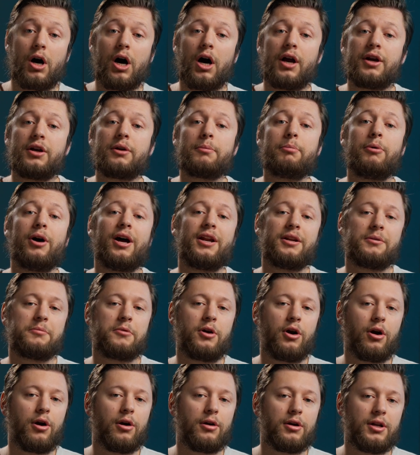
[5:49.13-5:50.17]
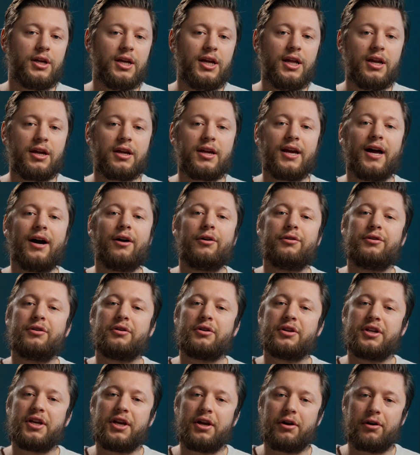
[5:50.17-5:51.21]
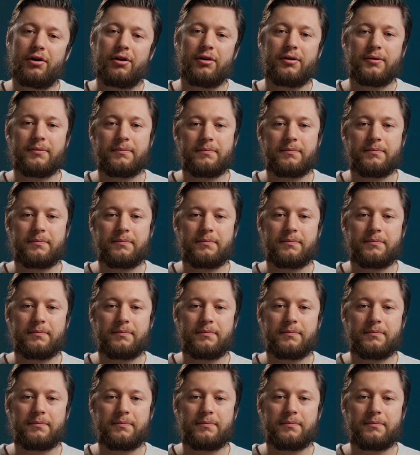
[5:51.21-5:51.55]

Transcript: on your Platinum Card in a calendar year.